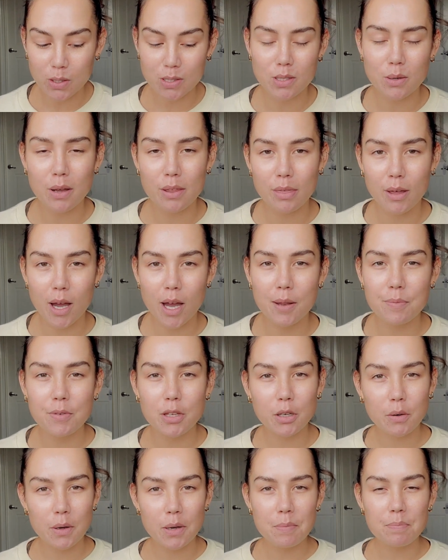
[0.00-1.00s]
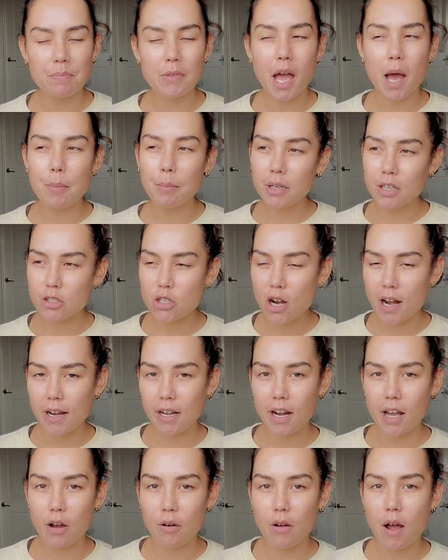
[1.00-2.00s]
So I thought, you know what, I'm gonna try
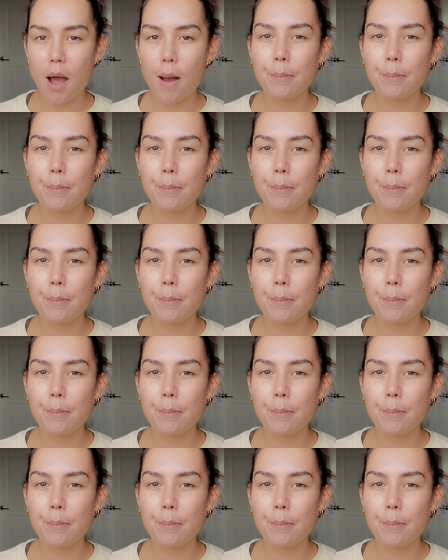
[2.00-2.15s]
it out.